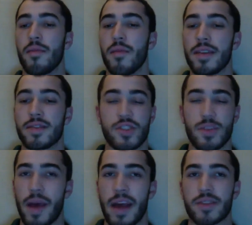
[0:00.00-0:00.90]
It's just a
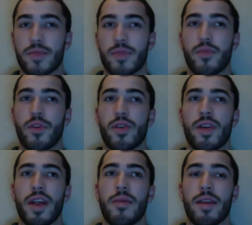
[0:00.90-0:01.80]
matchup with Brooklyn.
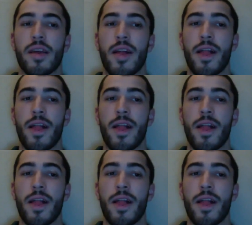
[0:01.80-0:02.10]
I mean,